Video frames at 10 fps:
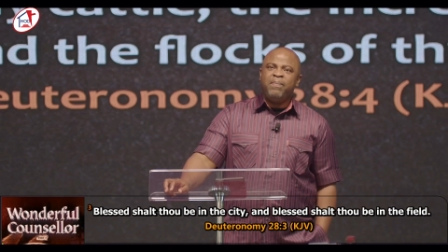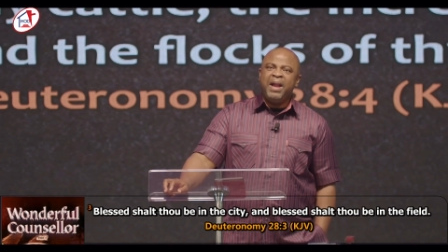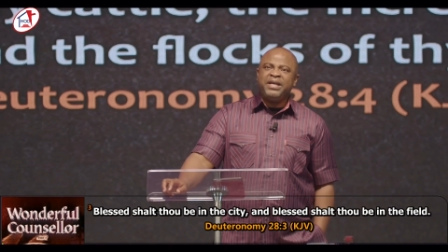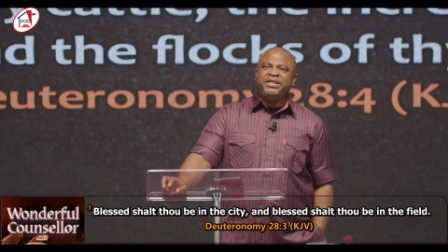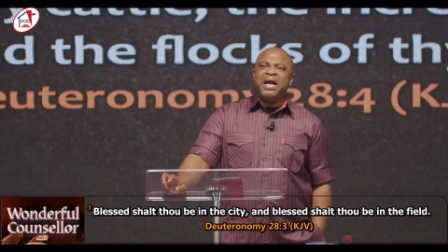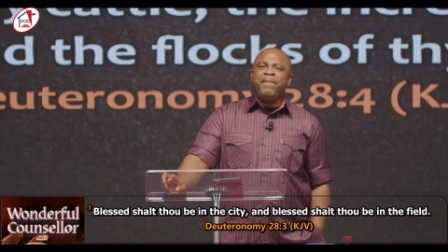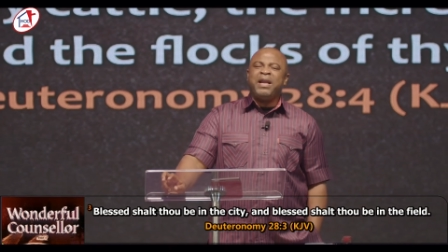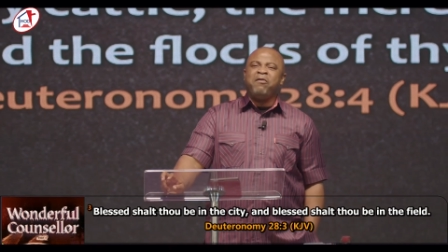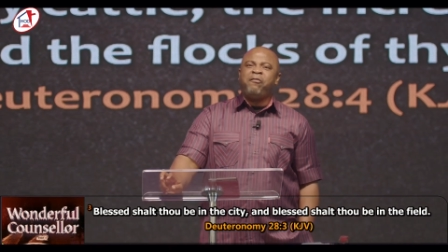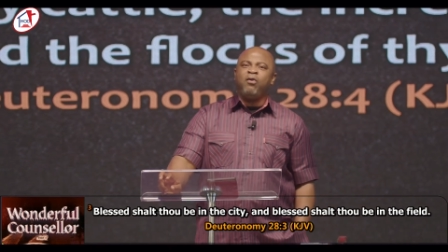Blessed shall
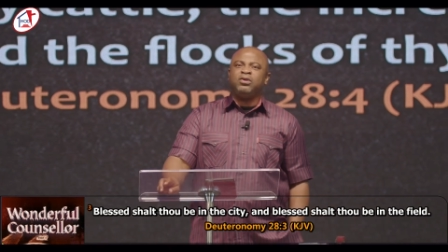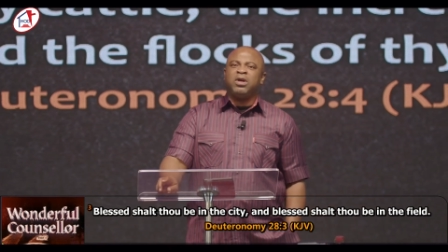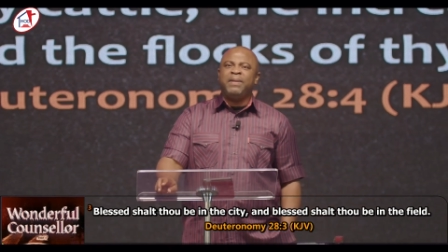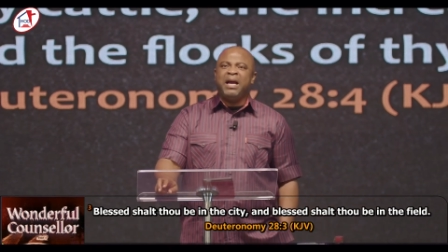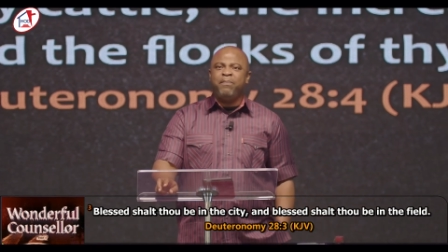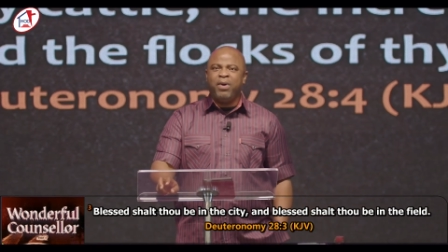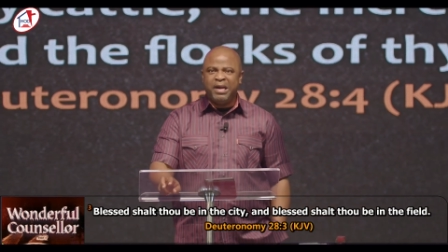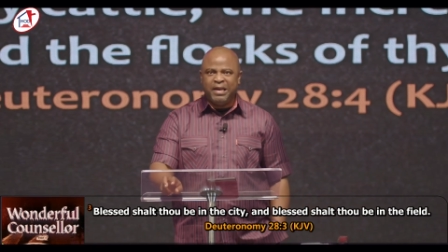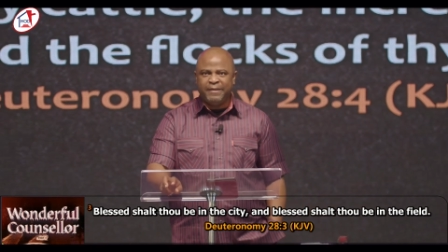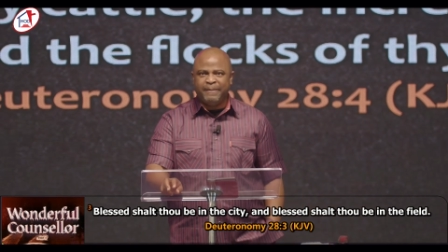be the fruit of thy
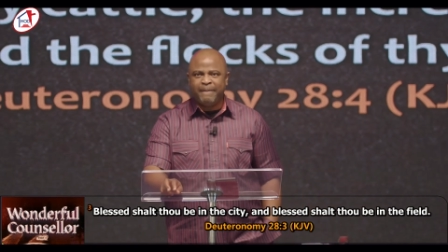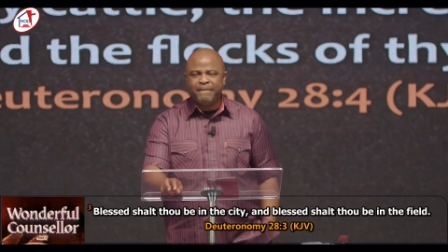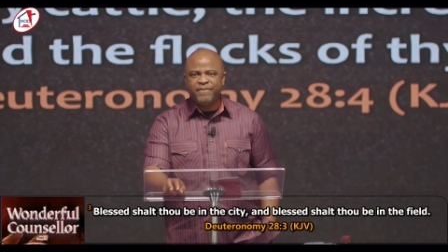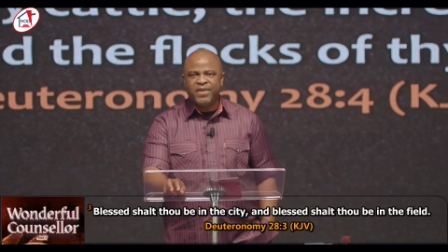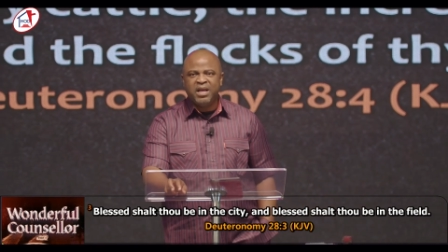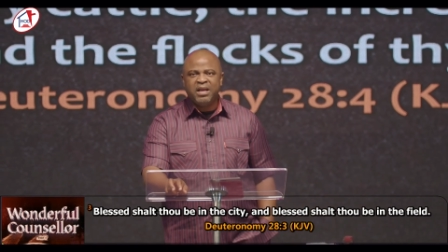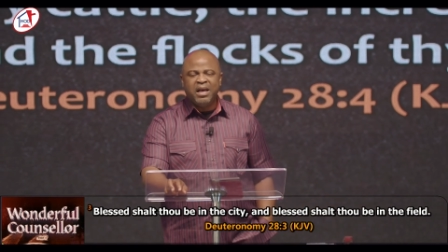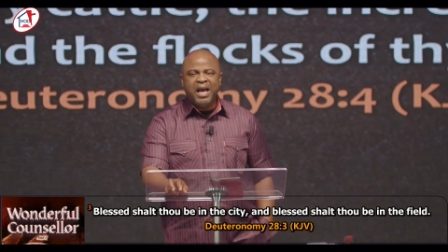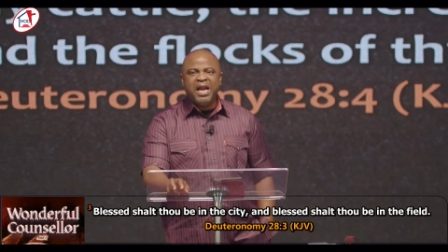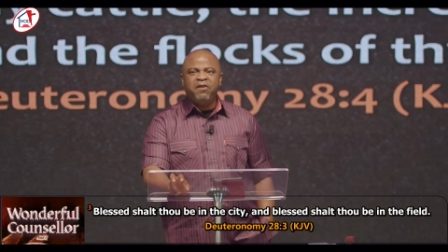body,
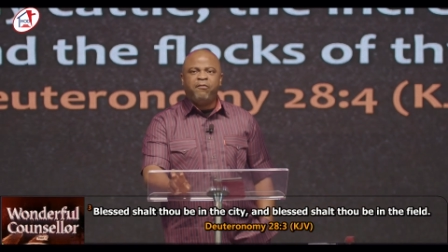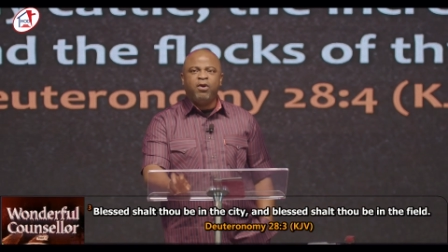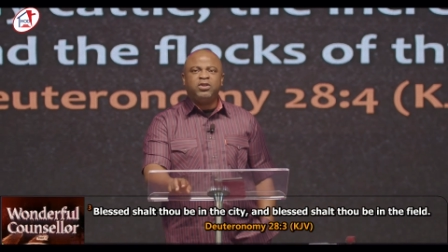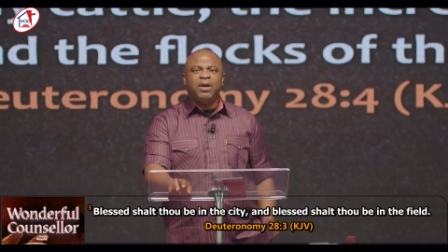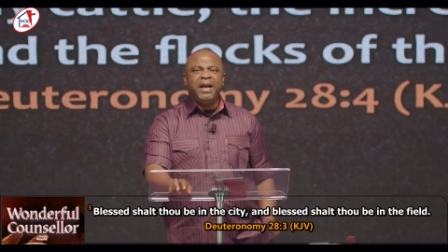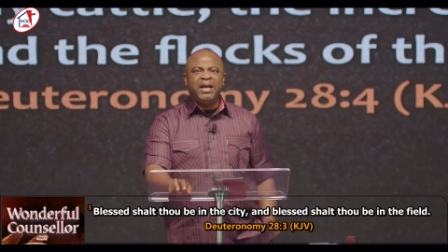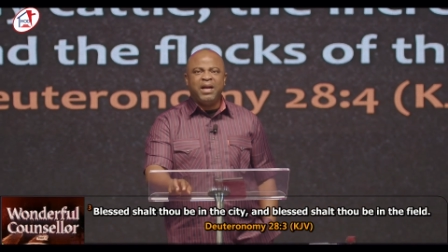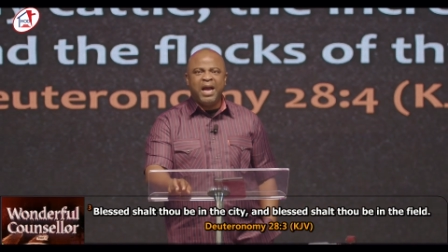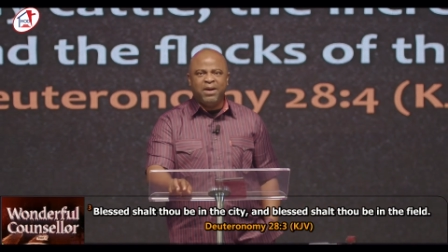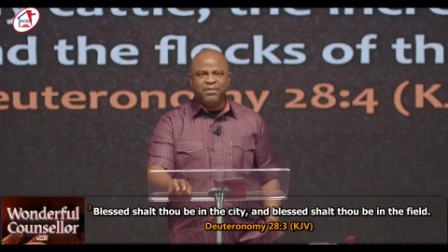and the fruit of
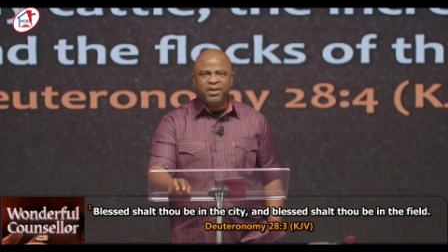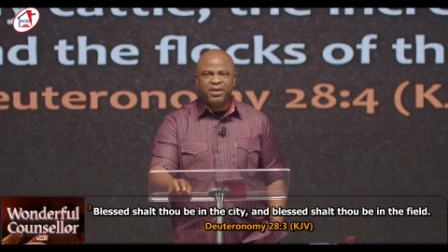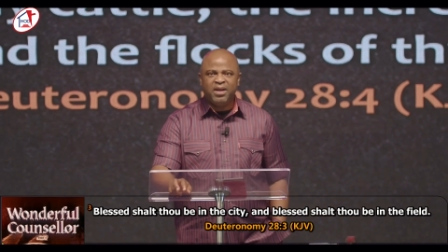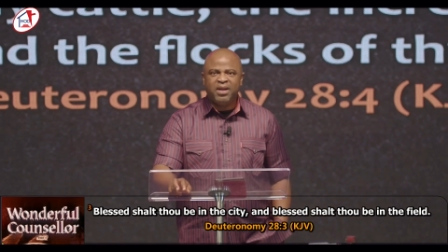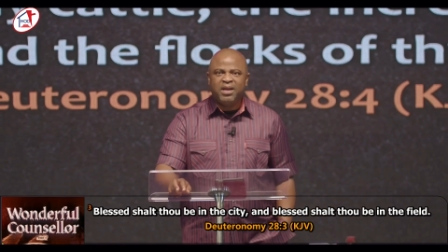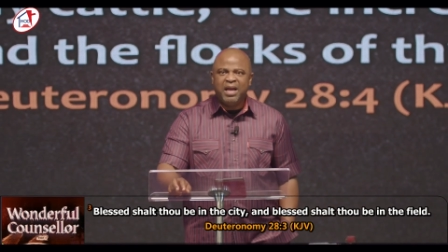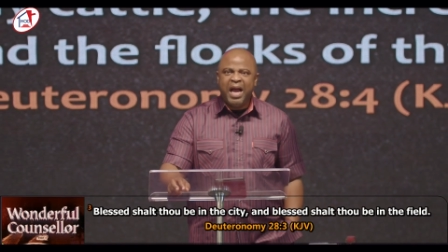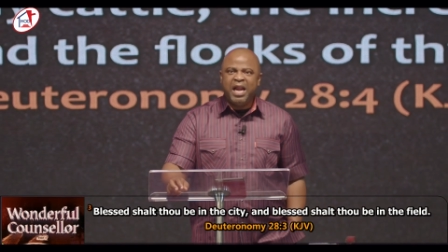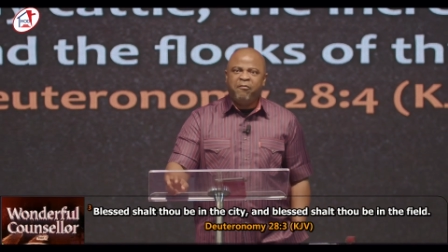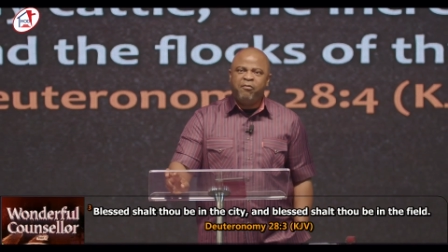thy ground,
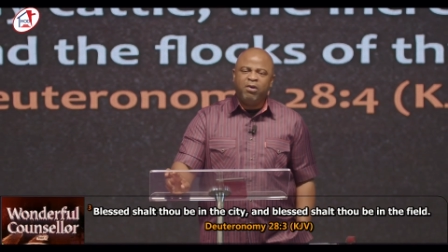and